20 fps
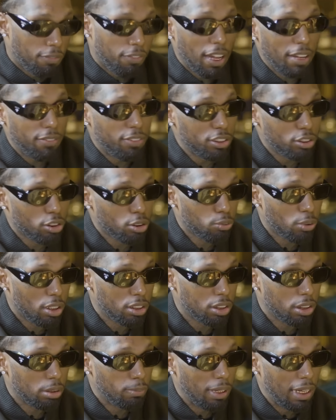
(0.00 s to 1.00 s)
500
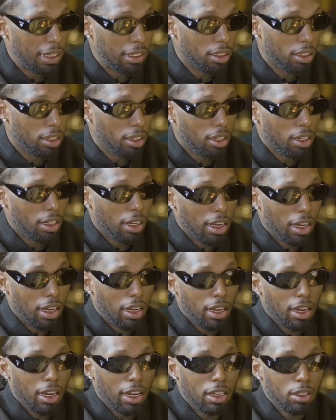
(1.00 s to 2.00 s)
Russian man.
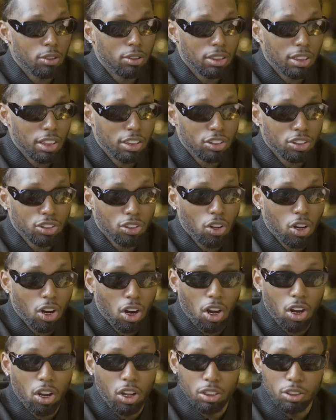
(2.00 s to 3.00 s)
And they just got to
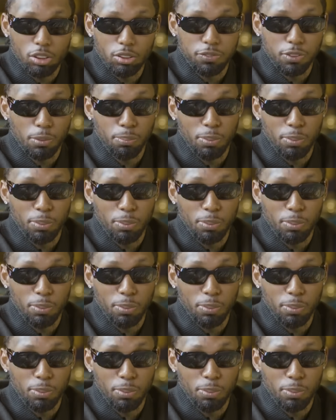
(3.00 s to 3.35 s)
clout you for